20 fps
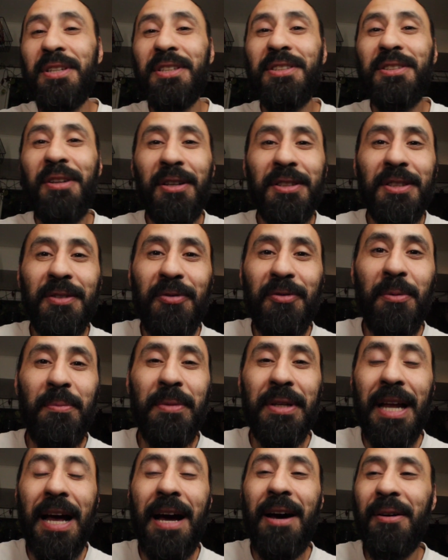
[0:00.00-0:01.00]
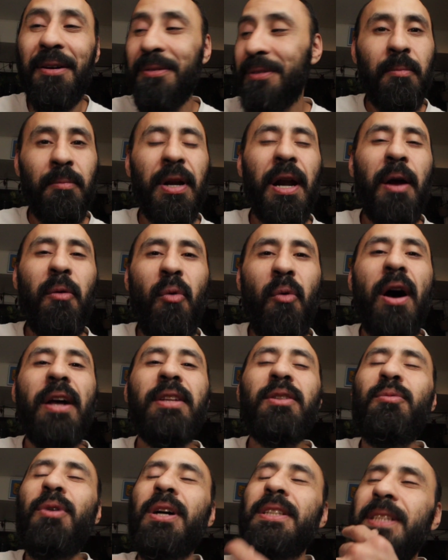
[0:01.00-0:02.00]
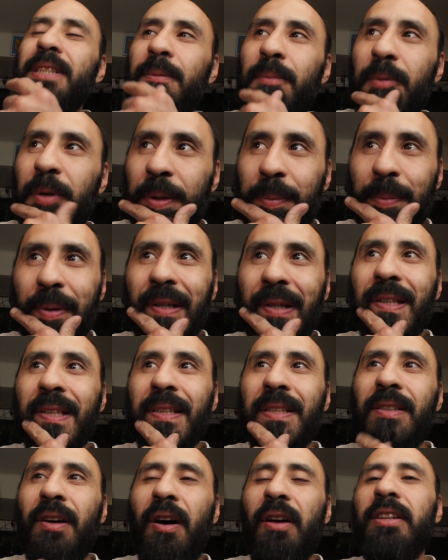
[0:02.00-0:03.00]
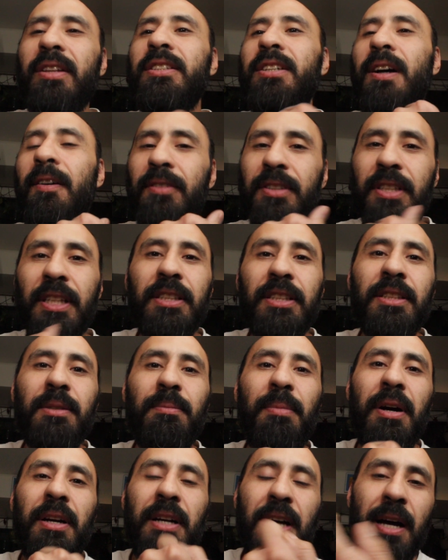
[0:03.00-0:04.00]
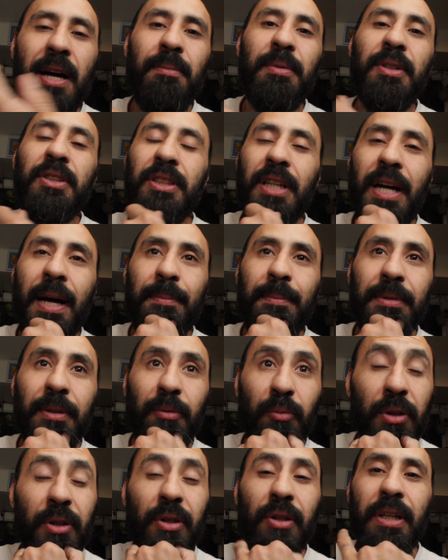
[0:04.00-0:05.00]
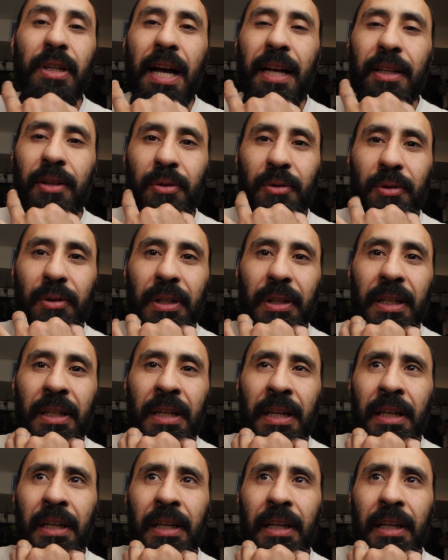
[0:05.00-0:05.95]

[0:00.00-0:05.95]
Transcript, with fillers: nostalgic for me now. But I want to watch that movie because all these conversations about comic book shops and what they're not doing,